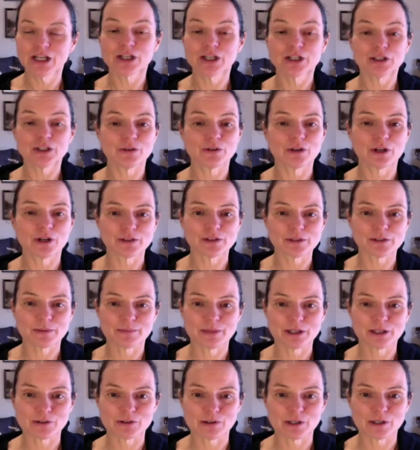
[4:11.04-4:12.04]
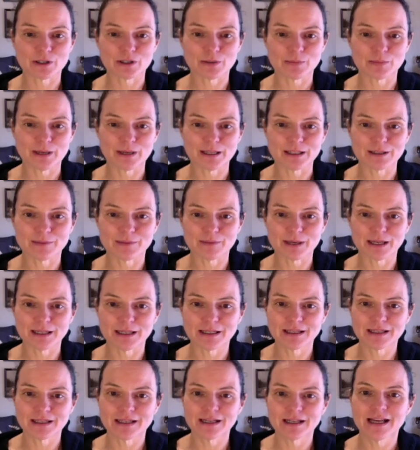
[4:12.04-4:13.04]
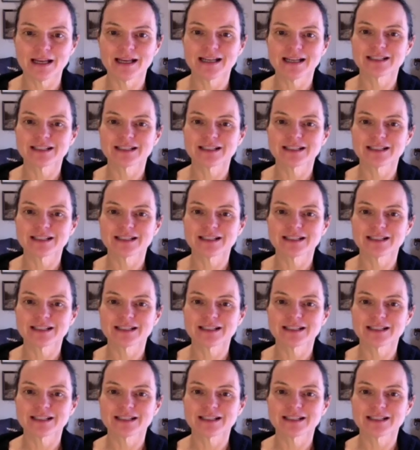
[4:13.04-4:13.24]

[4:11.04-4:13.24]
You can also measure at your belly button.